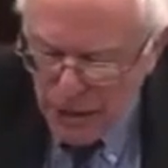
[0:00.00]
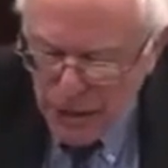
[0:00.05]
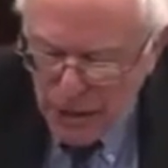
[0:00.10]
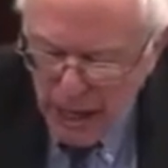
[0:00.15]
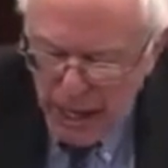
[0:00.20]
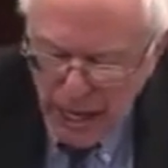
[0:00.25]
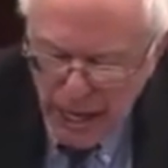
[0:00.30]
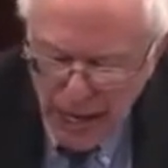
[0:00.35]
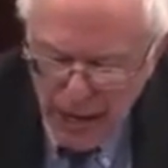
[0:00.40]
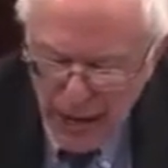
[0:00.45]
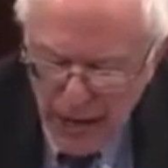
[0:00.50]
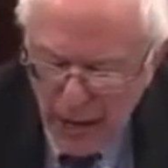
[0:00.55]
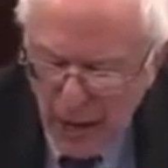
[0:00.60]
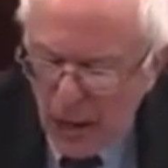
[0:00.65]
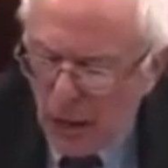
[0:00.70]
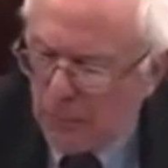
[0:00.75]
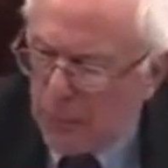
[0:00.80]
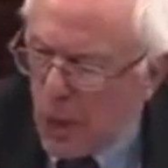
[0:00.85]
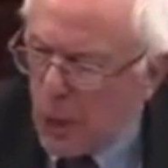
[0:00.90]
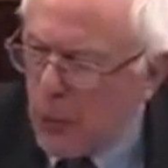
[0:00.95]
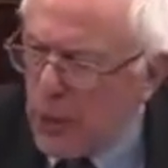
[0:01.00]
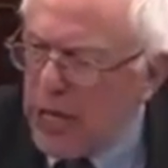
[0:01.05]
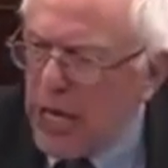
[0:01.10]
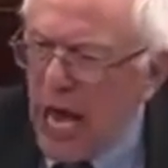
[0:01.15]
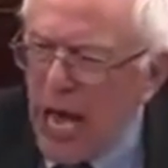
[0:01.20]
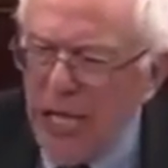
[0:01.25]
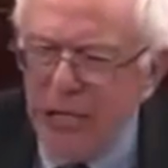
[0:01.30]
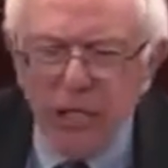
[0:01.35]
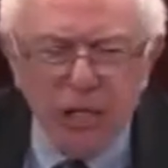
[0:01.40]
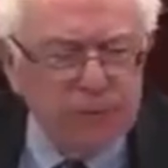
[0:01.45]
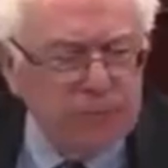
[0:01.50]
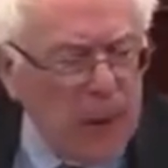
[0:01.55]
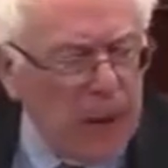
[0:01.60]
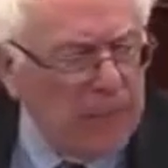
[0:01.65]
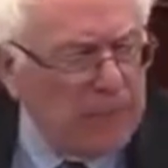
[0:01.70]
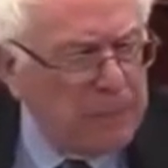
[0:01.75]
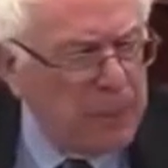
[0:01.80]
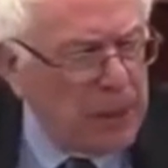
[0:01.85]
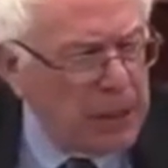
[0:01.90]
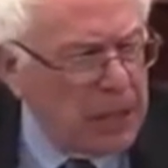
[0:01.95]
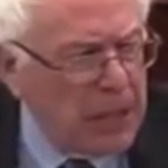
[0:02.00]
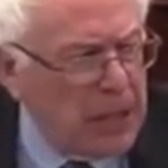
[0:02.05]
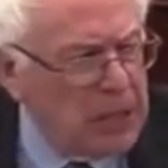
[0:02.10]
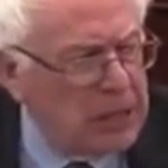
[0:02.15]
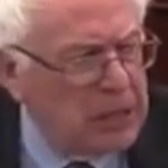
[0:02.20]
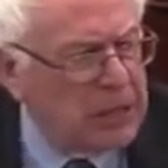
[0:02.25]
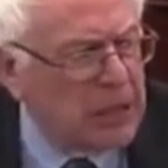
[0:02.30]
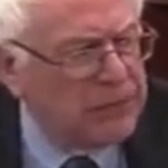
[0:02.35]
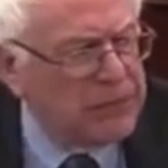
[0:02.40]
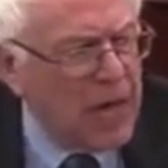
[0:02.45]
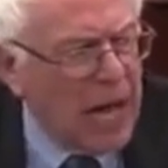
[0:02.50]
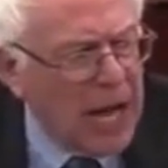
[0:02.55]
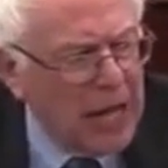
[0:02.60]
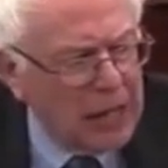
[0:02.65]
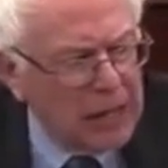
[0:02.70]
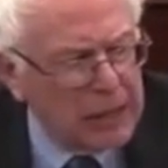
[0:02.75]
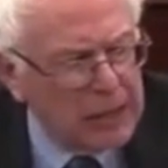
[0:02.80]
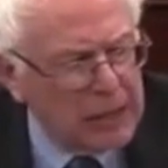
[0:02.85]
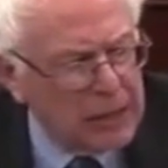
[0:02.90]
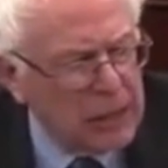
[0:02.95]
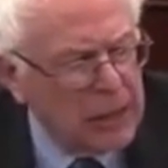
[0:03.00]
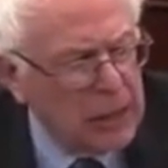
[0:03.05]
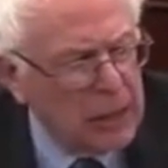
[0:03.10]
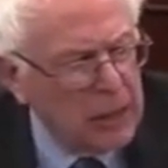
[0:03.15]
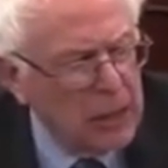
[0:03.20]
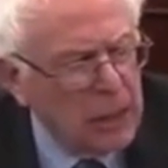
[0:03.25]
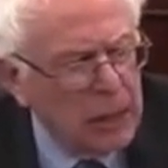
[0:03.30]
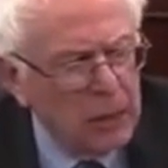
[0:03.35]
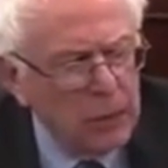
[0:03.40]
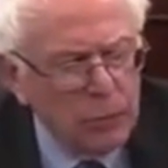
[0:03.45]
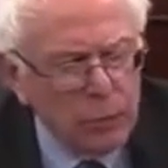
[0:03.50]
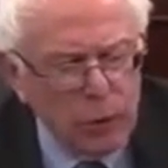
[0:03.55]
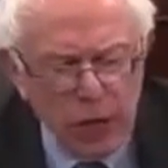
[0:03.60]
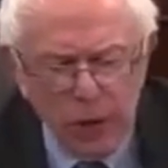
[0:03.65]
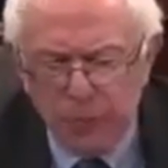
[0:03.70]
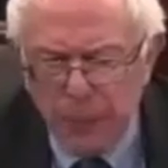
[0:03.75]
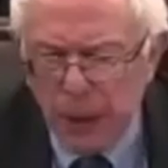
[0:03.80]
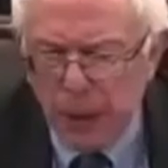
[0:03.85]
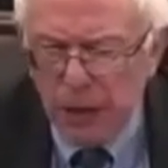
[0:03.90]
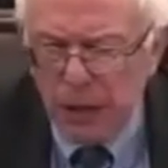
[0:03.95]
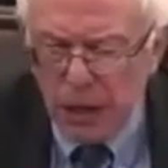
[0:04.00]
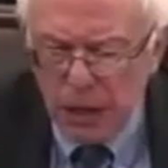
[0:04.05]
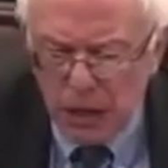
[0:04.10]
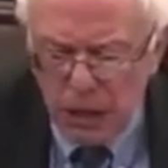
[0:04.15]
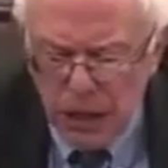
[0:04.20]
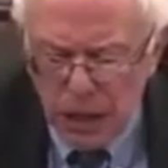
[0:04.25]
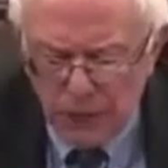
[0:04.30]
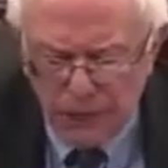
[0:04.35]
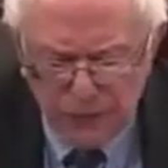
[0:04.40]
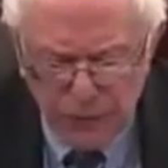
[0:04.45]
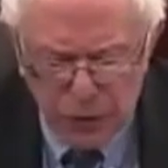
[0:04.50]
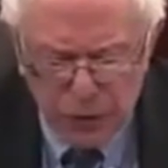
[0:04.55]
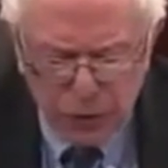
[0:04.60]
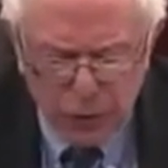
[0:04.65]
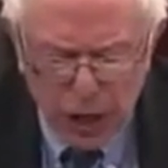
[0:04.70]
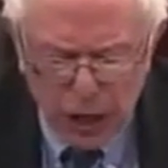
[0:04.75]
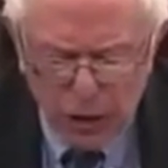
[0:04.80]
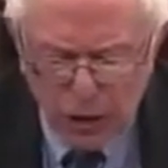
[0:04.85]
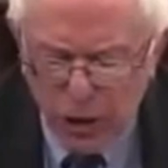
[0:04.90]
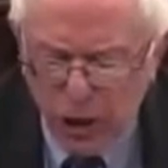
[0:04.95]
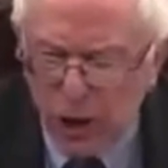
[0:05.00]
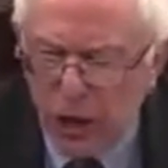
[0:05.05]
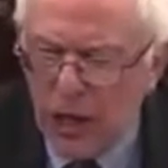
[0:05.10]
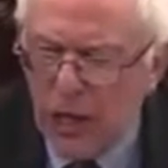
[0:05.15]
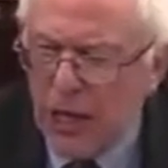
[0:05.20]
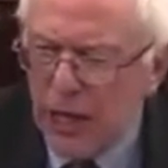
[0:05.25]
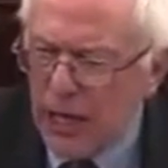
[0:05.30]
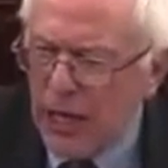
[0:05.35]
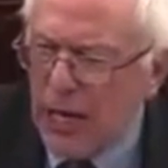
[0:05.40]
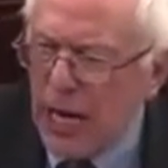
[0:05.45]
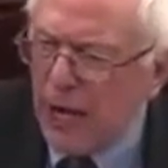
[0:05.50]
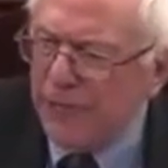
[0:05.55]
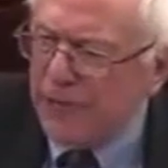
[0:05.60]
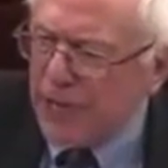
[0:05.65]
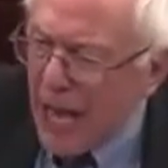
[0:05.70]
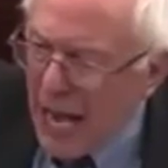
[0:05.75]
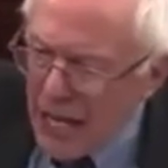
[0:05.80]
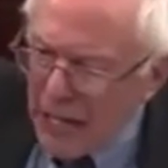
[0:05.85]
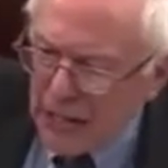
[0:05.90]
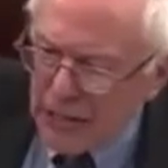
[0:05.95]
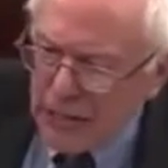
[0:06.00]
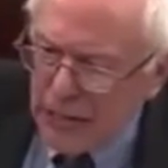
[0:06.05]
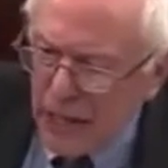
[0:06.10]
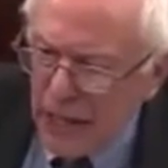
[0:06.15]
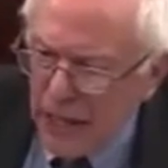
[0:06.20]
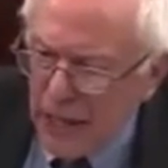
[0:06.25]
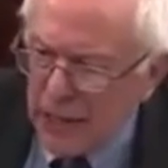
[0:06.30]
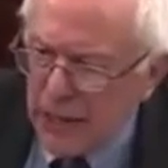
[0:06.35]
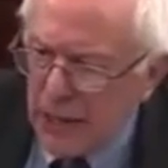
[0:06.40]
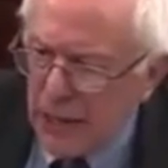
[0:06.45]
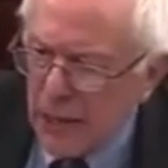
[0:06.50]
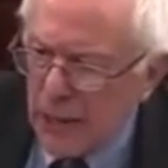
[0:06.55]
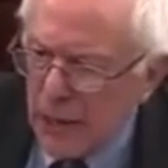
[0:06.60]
care, but we can spend billions of dollars rebuilding the infrastructure in Afghanistan,